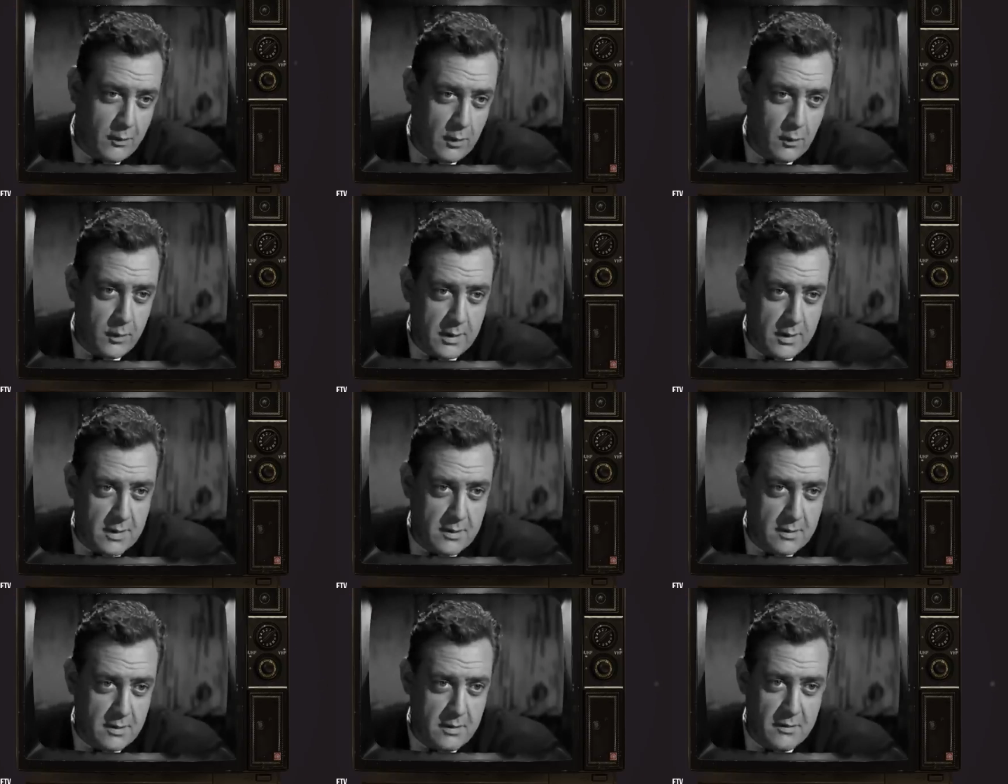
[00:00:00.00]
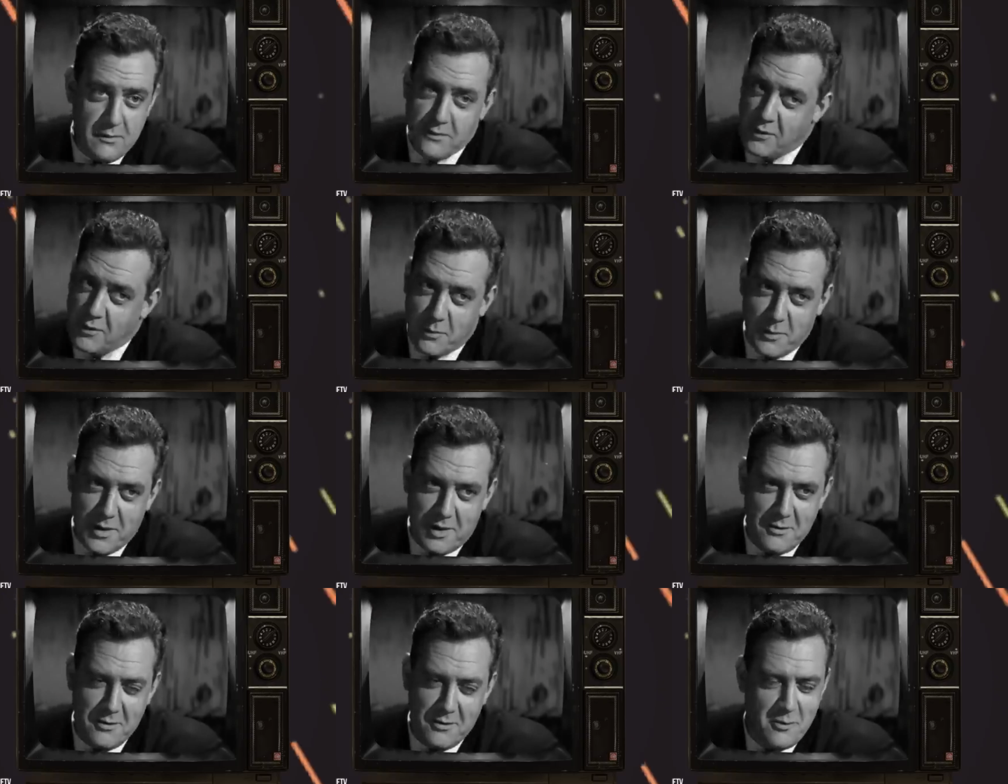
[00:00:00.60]
and the quiet
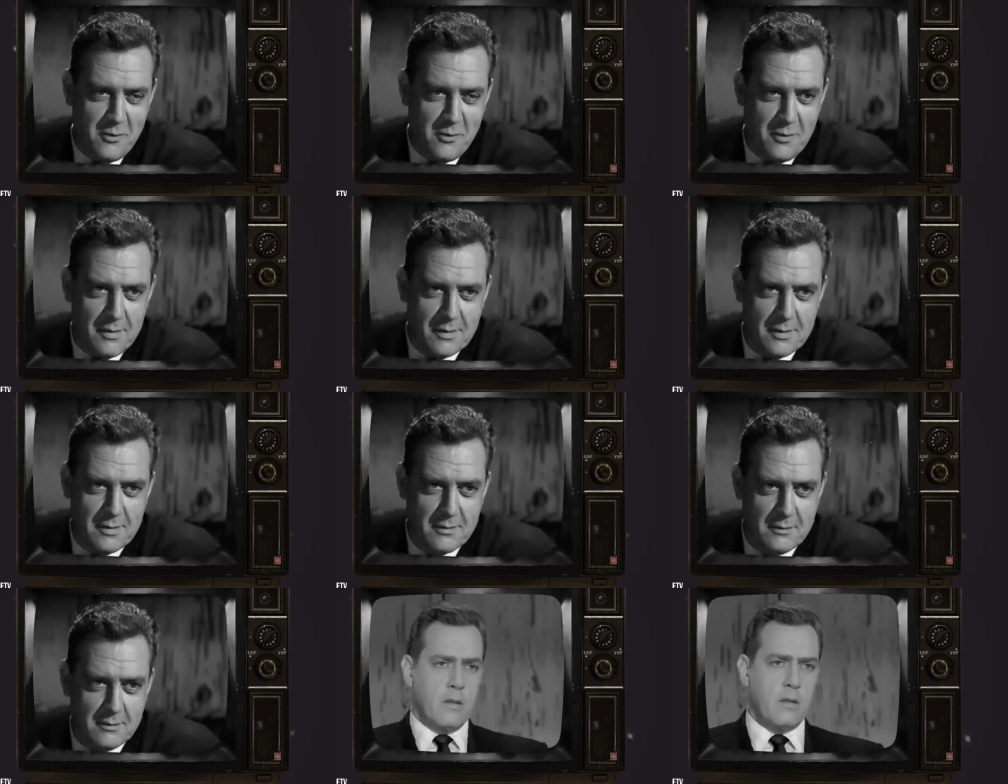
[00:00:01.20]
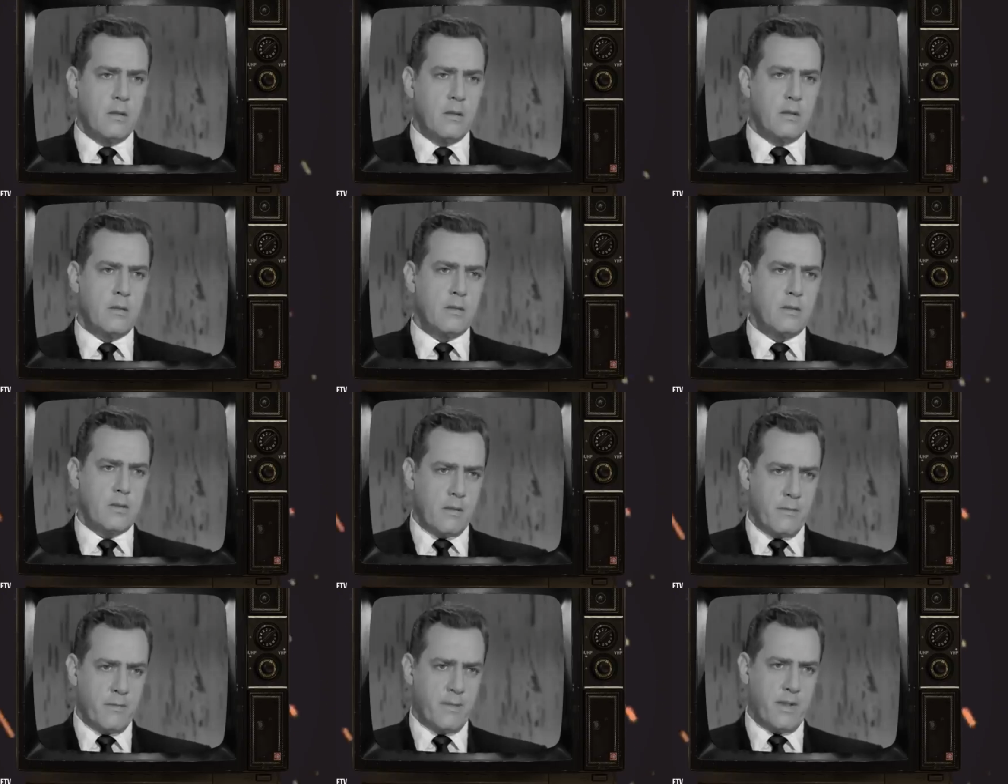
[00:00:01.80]
evenings spent with the cast
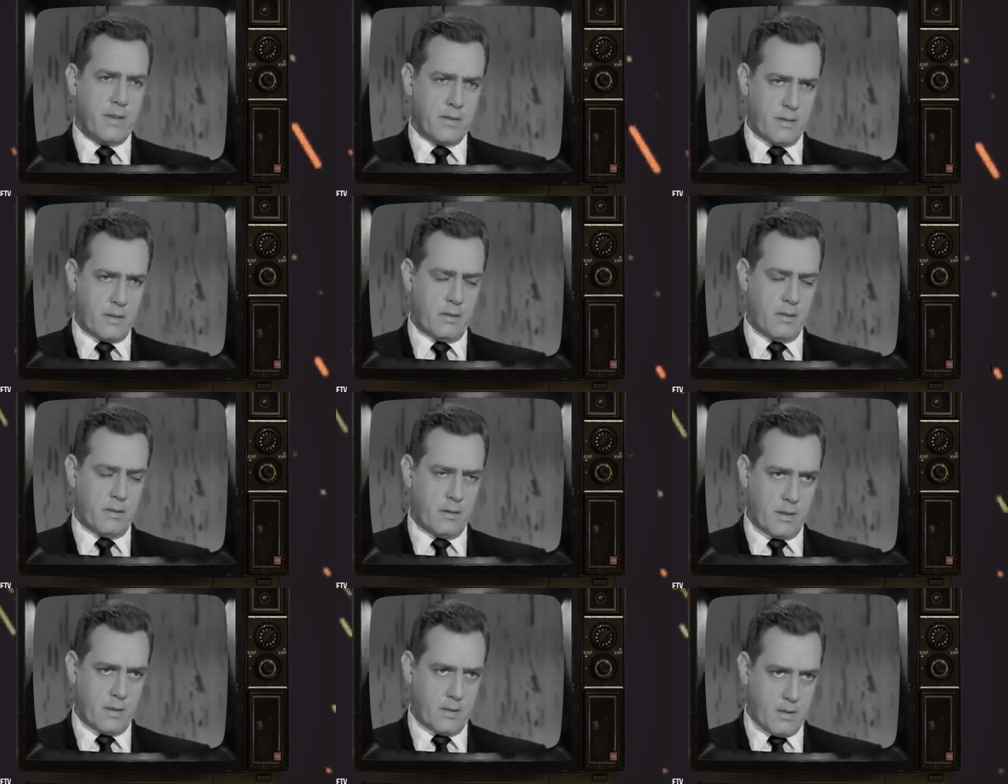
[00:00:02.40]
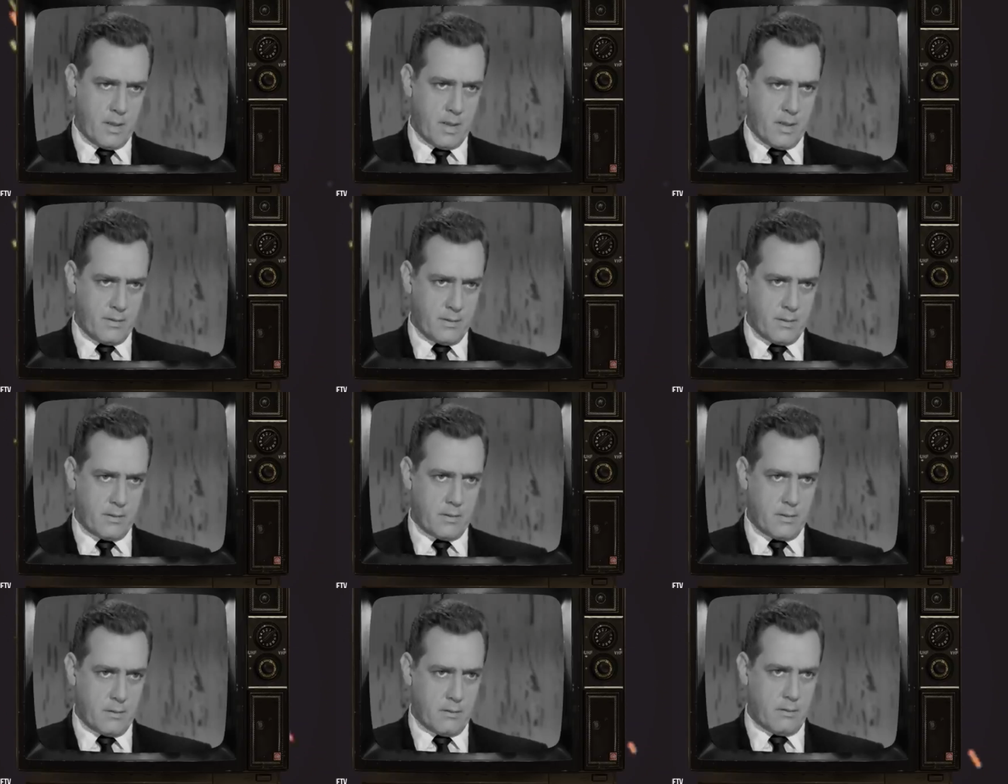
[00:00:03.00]
and crew,
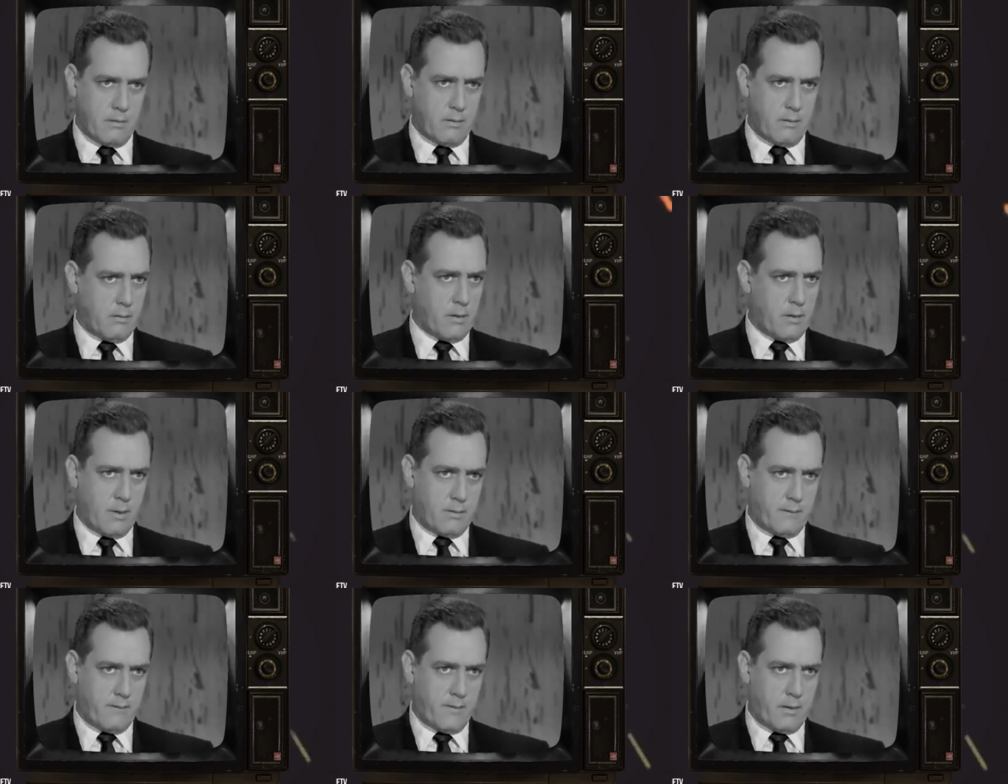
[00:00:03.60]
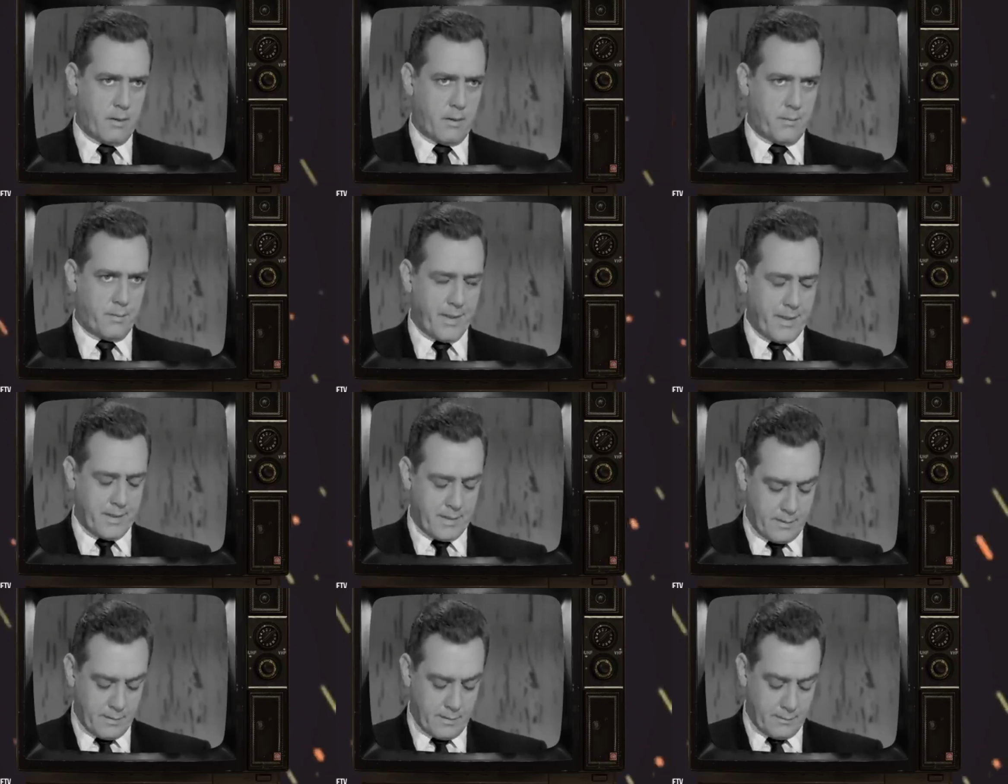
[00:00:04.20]
Hale and Williams developed an
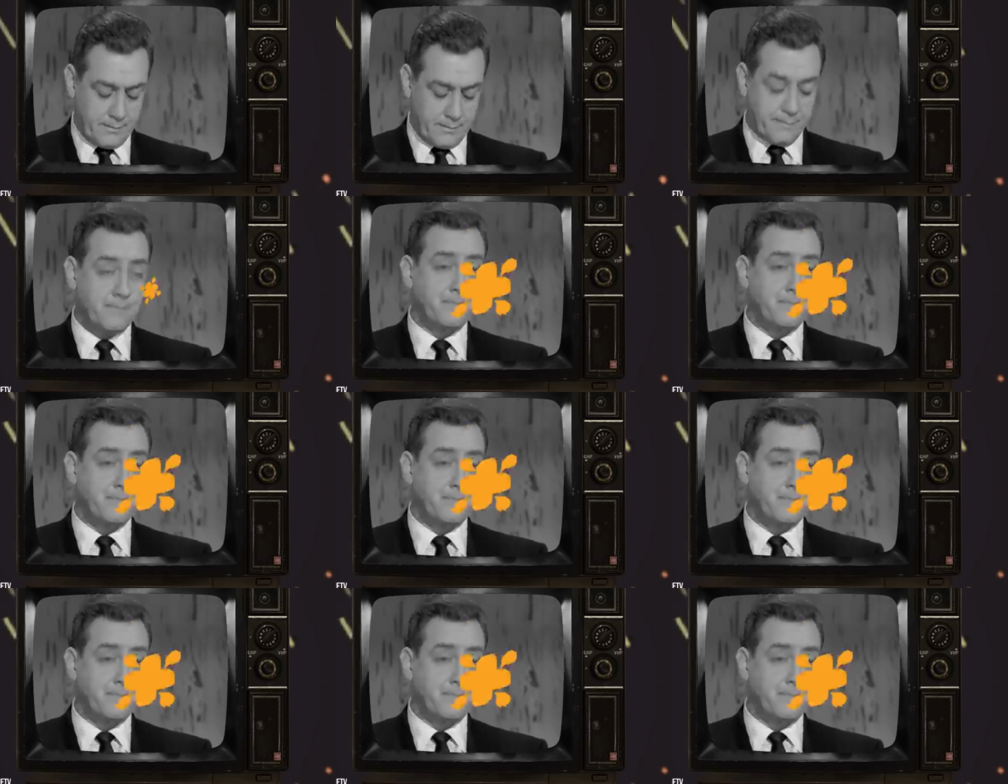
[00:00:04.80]
immediate